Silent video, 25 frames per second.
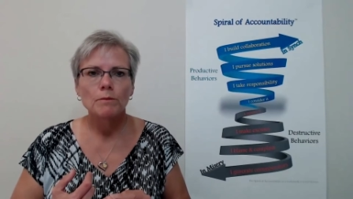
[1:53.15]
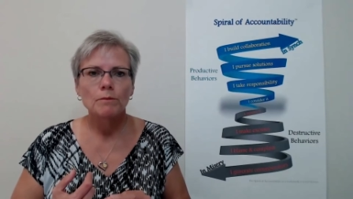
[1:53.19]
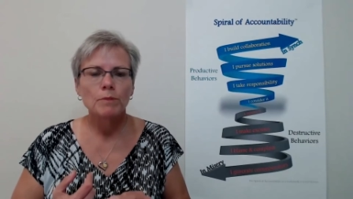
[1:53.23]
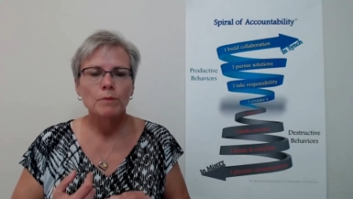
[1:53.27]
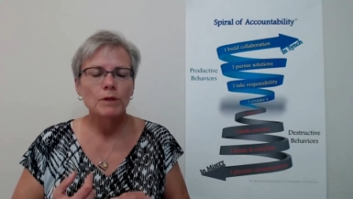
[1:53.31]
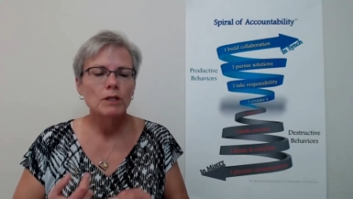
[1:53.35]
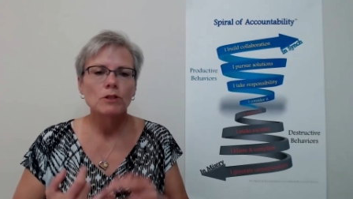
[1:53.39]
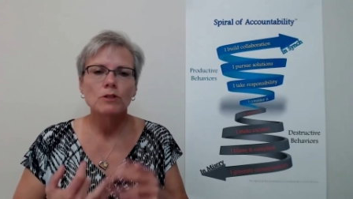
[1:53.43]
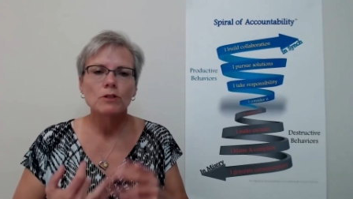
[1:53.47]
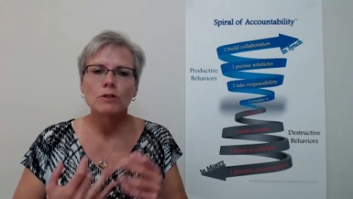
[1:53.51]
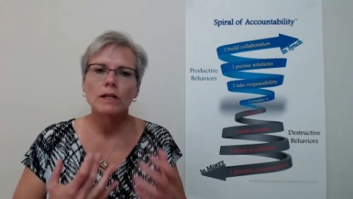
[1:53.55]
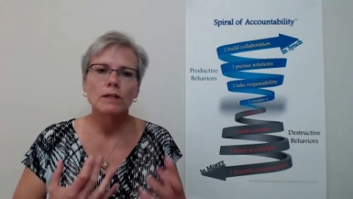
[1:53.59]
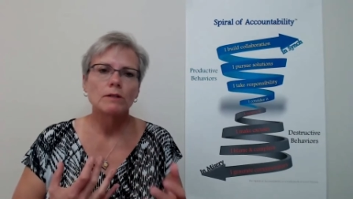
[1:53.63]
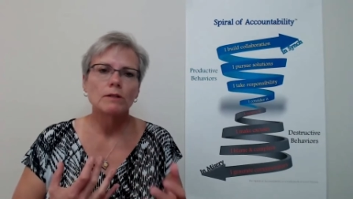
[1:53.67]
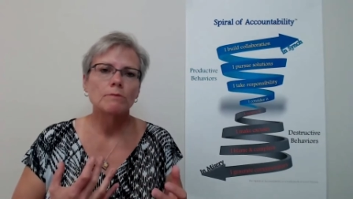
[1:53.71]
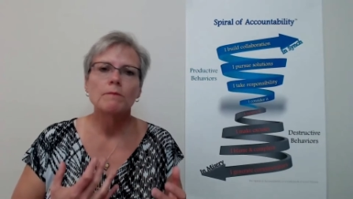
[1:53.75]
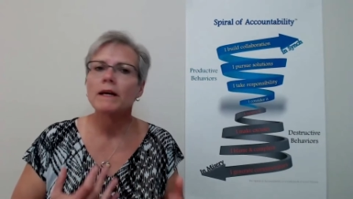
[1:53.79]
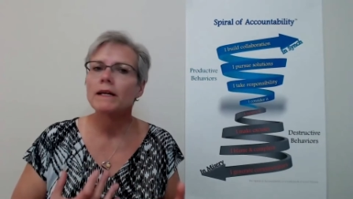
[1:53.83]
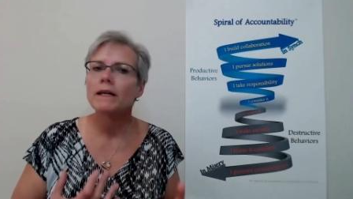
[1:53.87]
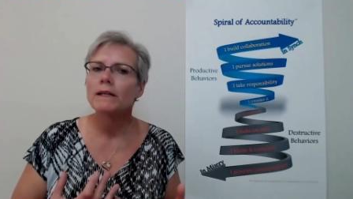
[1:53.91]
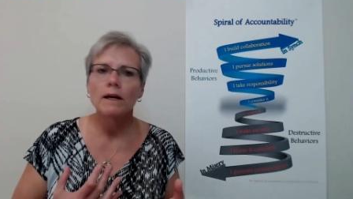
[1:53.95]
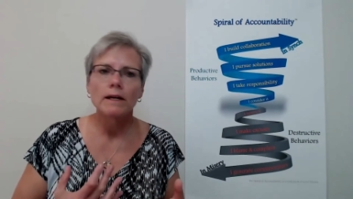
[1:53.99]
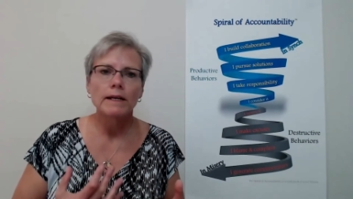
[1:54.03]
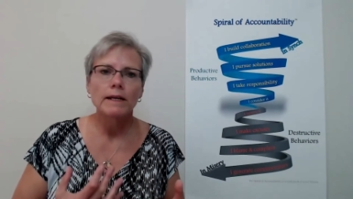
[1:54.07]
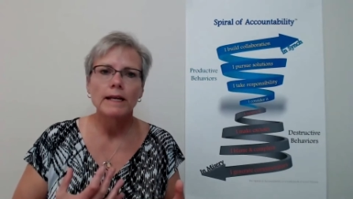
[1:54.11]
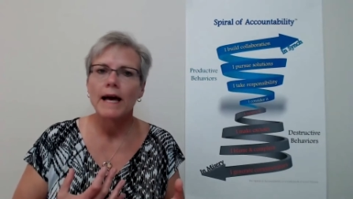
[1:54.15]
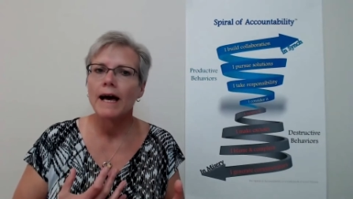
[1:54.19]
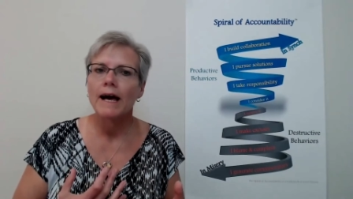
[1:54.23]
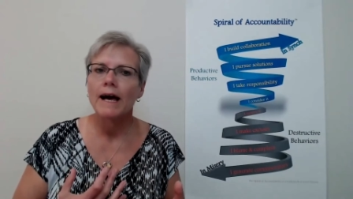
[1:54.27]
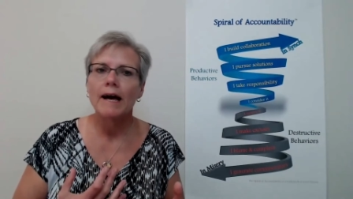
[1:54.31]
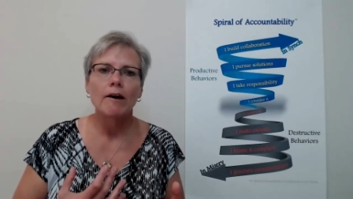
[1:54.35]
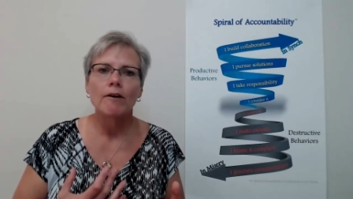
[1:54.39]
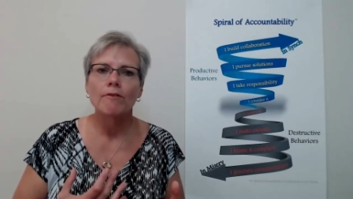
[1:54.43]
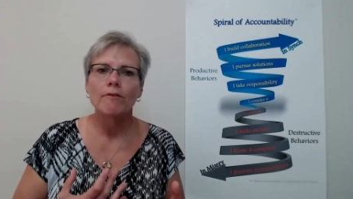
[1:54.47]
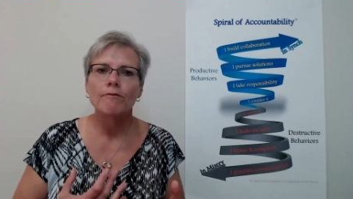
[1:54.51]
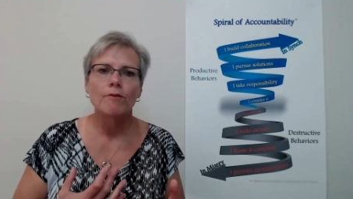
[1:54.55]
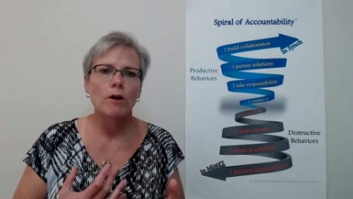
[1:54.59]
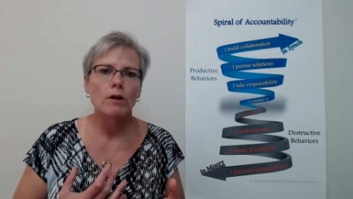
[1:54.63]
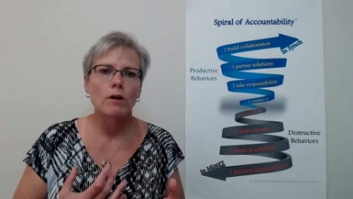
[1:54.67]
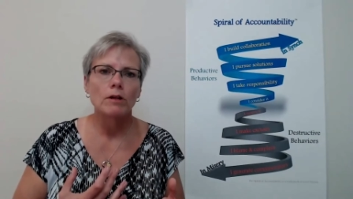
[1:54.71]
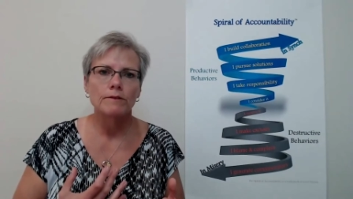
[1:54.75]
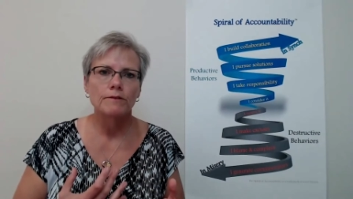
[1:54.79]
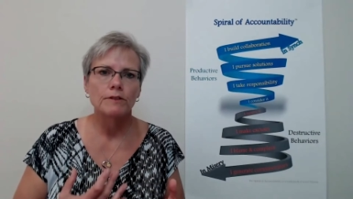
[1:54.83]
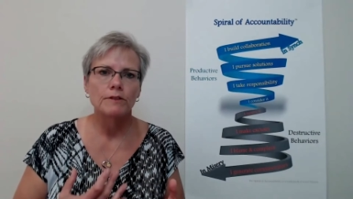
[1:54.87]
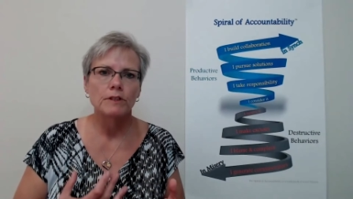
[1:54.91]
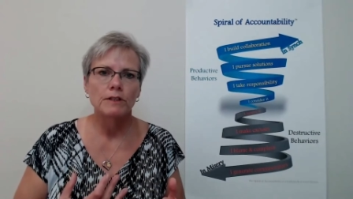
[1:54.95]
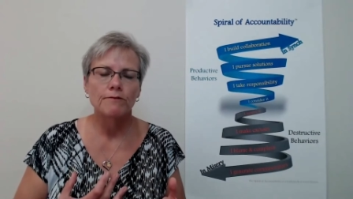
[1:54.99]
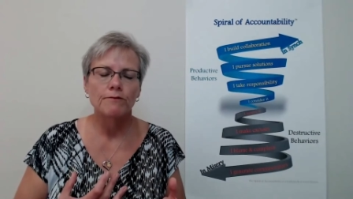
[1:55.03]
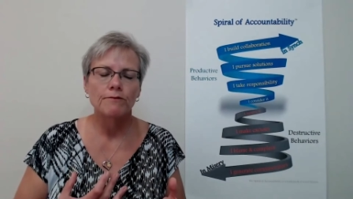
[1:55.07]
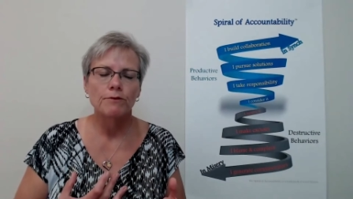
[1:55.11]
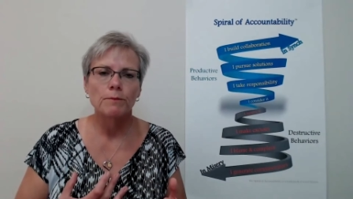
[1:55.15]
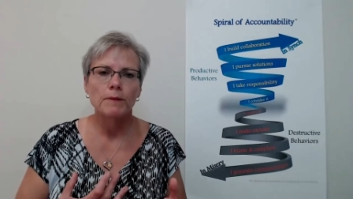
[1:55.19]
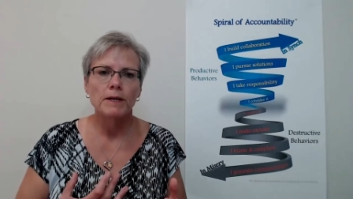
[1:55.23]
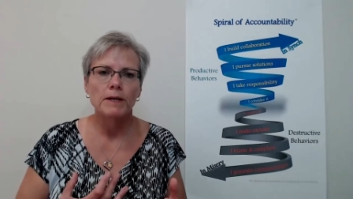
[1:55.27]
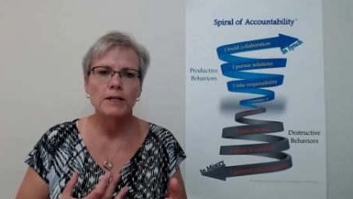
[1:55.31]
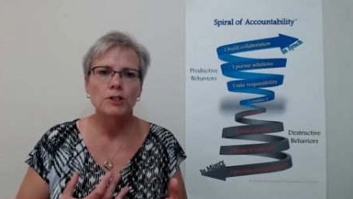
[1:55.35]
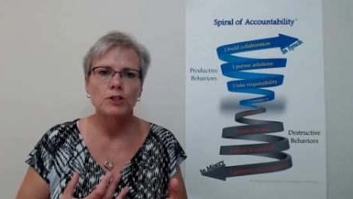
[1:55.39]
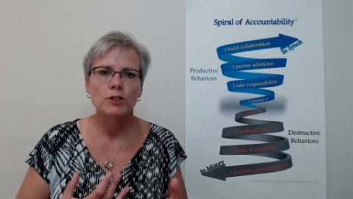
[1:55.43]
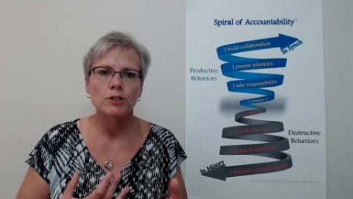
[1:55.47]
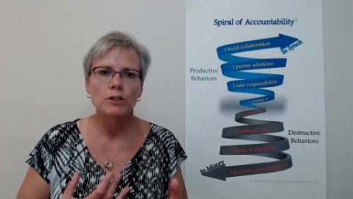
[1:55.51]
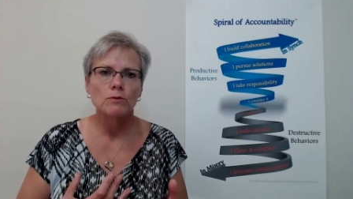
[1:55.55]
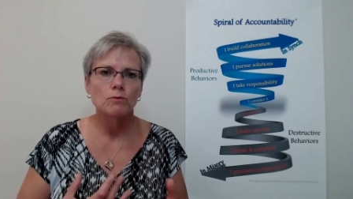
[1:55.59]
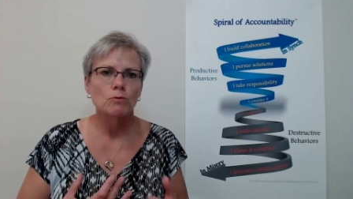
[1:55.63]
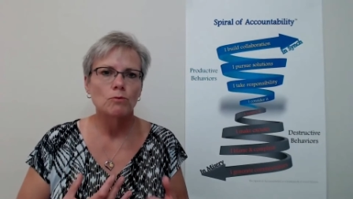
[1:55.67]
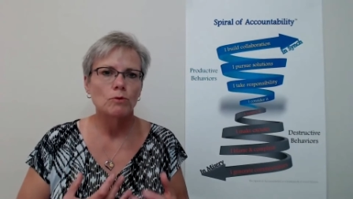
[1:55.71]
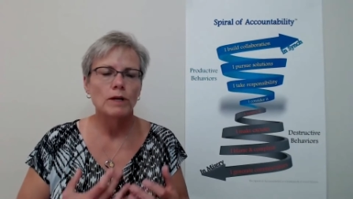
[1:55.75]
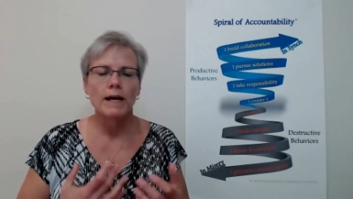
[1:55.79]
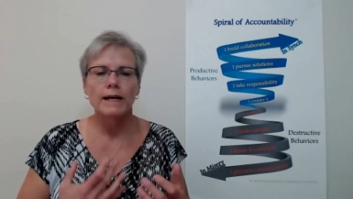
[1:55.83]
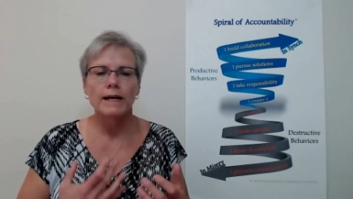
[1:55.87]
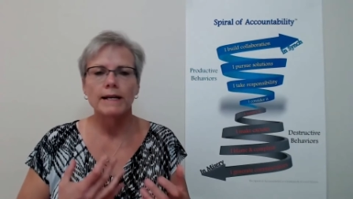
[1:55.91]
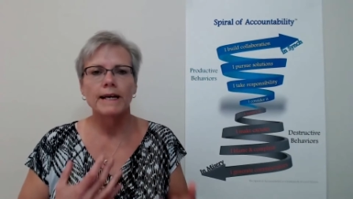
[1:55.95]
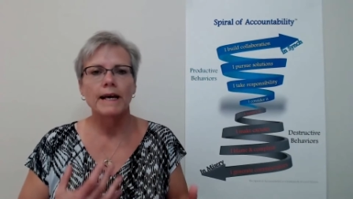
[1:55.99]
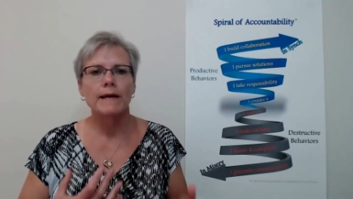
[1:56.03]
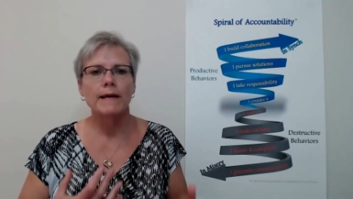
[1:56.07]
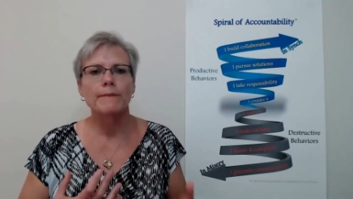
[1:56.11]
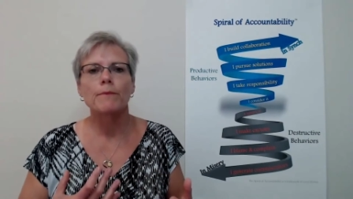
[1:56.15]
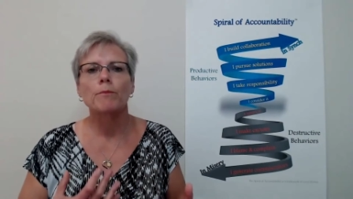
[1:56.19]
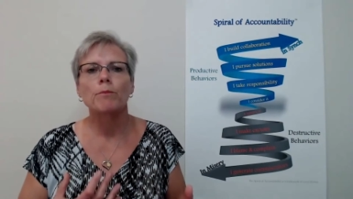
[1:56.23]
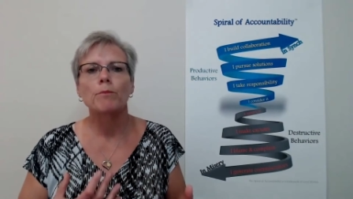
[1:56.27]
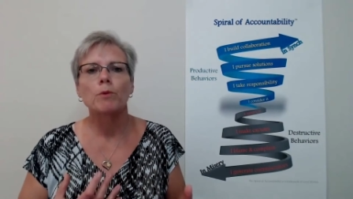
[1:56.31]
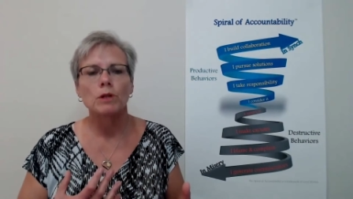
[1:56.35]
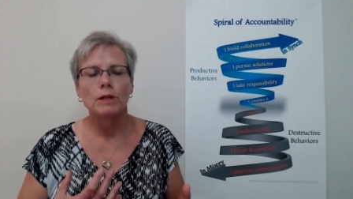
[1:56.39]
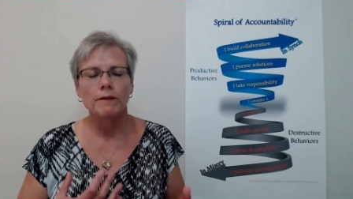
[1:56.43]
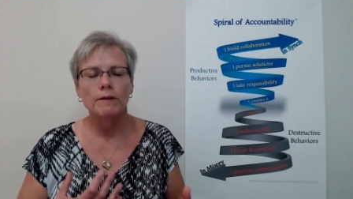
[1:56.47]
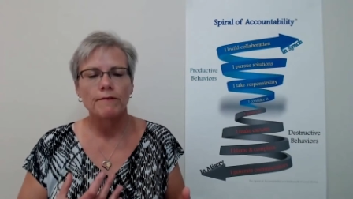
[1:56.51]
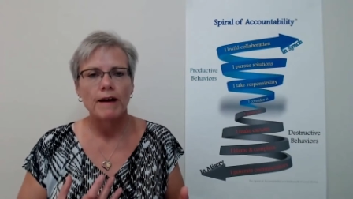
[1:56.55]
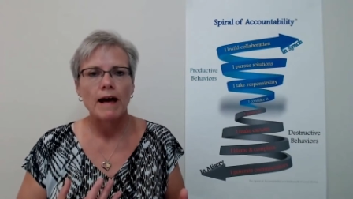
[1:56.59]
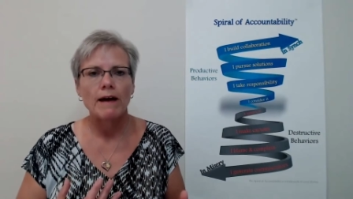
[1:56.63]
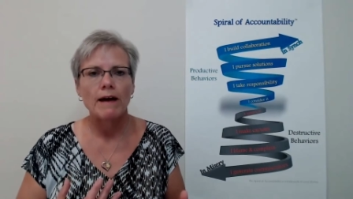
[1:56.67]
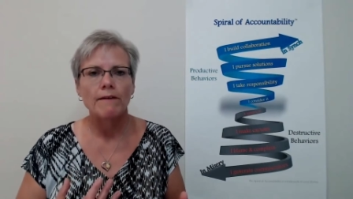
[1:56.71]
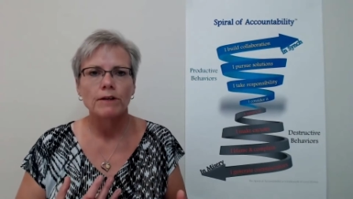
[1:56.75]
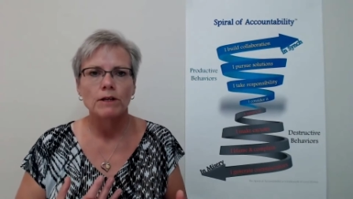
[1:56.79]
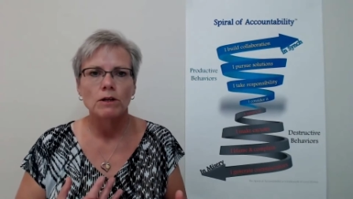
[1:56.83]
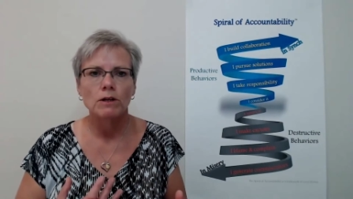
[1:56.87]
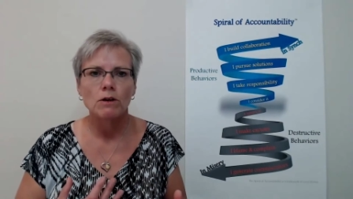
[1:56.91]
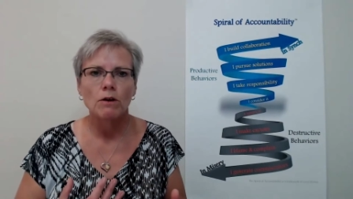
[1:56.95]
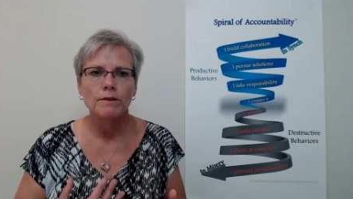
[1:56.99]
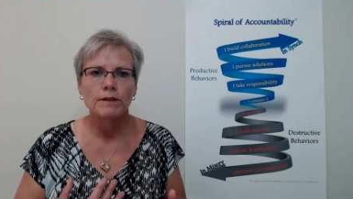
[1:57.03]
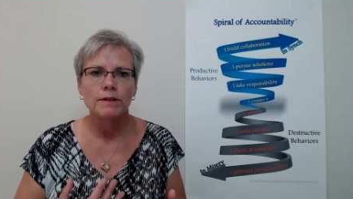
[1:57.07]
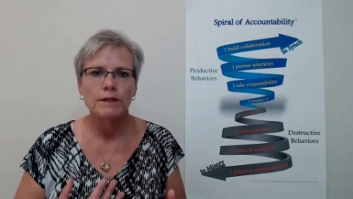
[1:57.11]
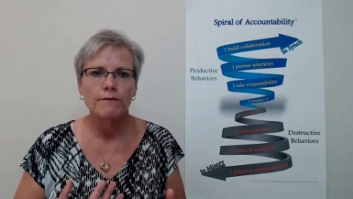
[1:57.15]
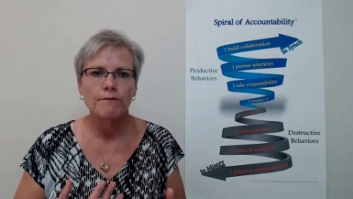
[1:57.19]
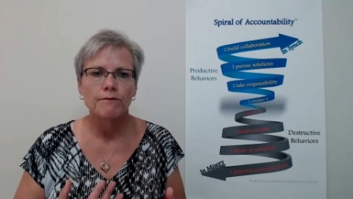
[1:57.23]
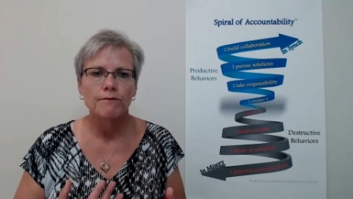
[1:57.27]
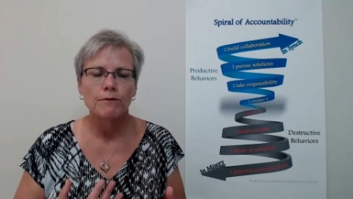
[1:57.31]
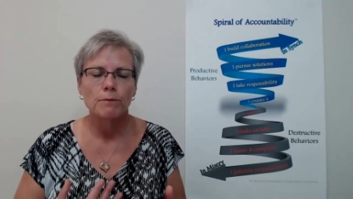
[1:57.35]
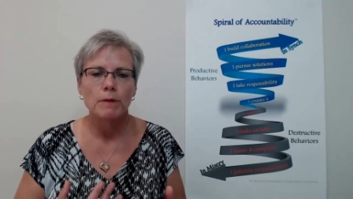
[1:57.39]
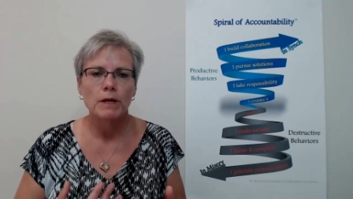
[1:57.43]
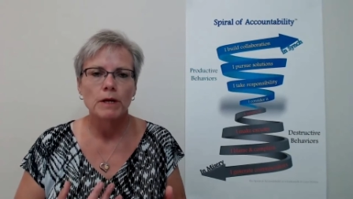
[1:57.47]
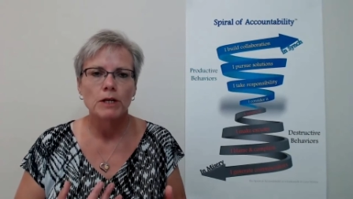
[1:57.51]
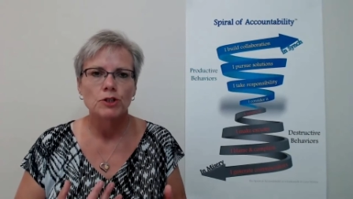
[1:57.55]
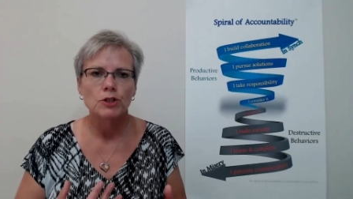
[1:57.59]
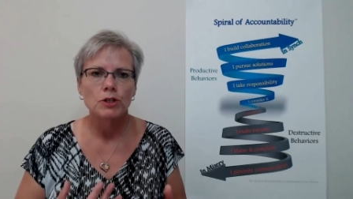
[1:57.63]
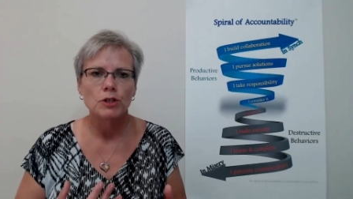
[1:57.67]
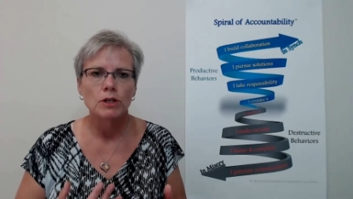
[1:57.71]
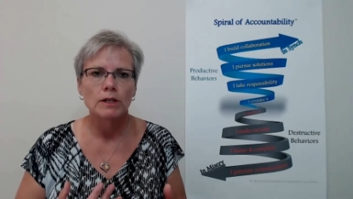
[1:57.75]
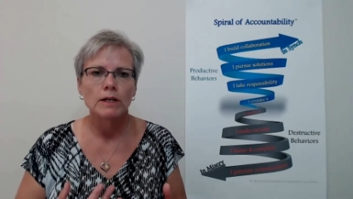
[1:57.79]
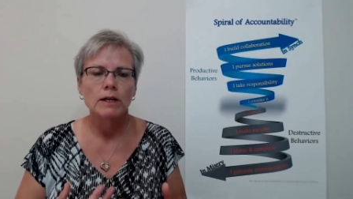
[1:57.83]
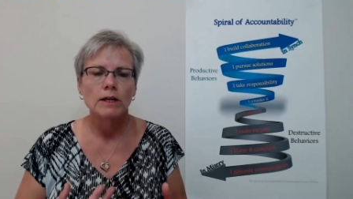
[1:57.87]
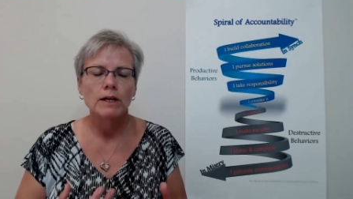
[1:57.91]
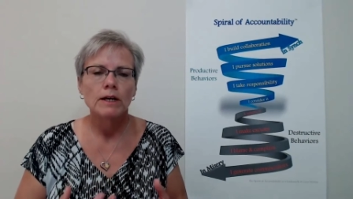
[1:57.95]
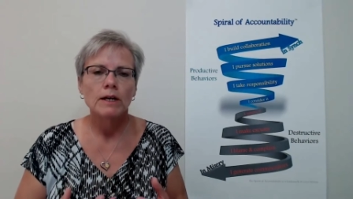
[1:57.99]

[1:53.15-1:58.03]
because they may not have all of the information. We're not capable of having all the information.